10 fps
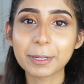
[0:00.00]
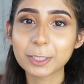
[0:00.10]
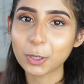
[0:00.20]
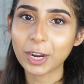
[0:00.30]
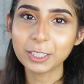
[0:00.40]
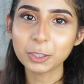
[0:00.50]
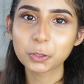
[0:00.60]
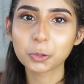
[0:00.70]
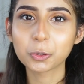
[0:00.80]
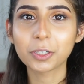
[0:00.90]
my tried and
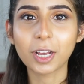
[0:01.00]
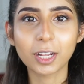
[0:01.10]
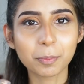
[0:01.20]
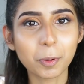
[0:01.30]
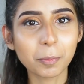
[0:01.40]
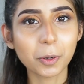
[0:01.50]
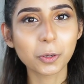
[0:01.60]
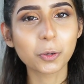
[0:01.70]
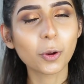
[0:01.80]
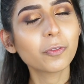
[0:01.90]
true Colourpop
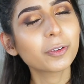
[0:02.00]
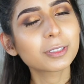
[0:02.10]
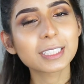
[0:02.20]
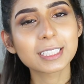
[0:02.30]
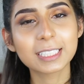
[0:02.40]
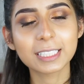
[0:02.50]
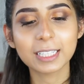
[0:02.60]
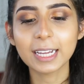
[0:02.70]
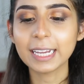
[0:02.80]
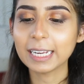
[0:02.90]
and No Filter Concealer